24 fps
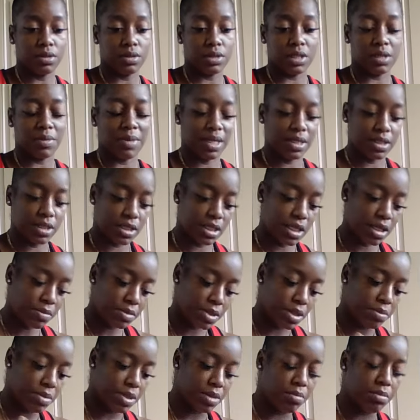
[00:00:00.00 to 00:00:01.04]
Somebody's name
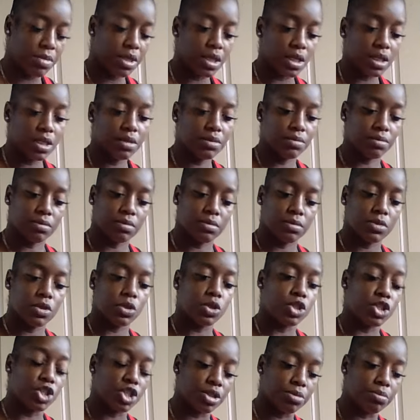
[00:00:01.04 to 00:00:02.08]
could be Millie
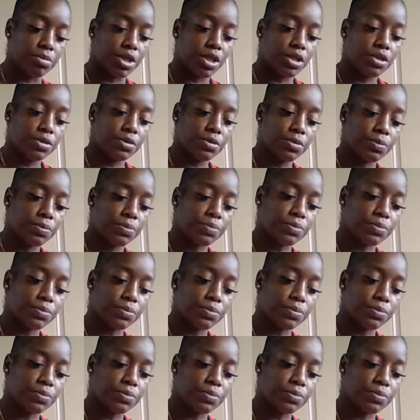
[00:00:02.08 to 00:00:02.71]
or Jamil.